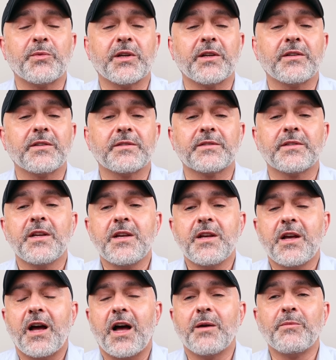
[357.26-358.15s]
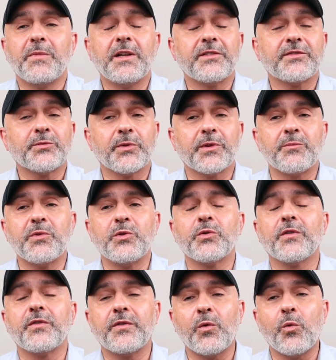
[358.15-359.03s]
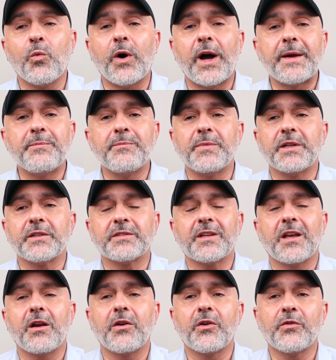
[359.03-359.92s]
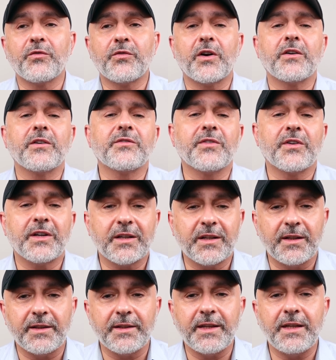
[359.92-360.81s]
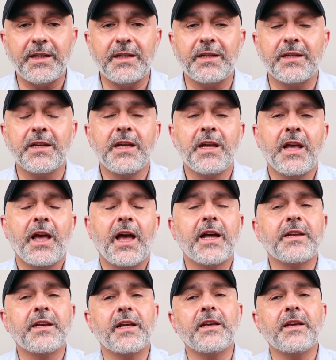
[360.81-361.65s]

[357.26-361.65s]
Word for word: because I'm left with beautiful white musk here, very, very clean. And